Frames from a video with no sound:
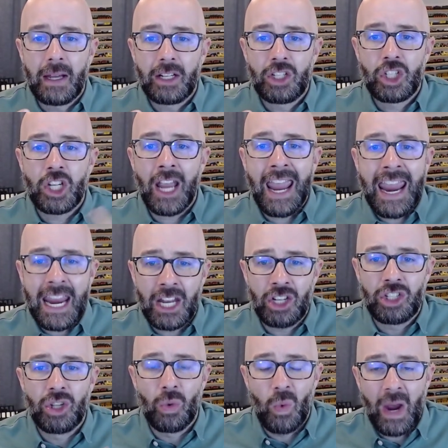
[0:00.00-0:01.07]
change
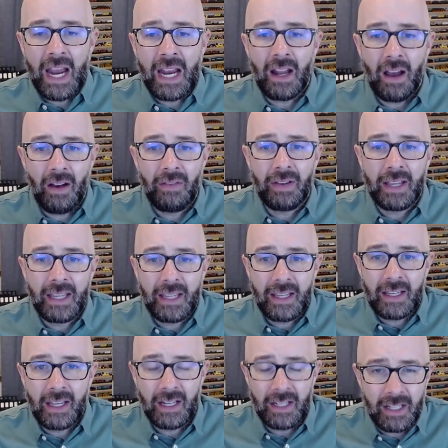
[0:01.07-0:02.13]
the rate of
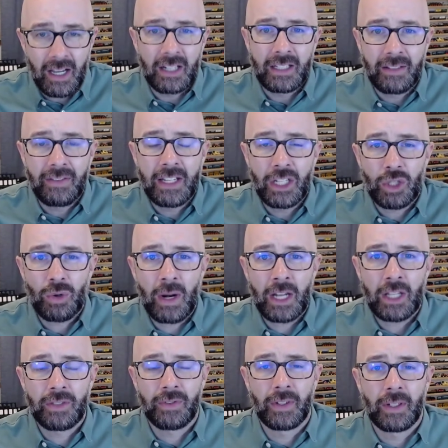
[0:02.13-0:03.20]
conductive heat
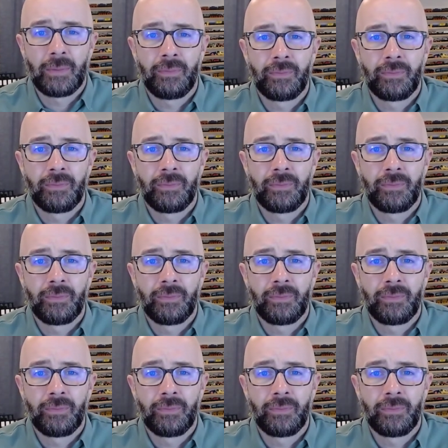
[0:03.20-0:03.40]
transfer?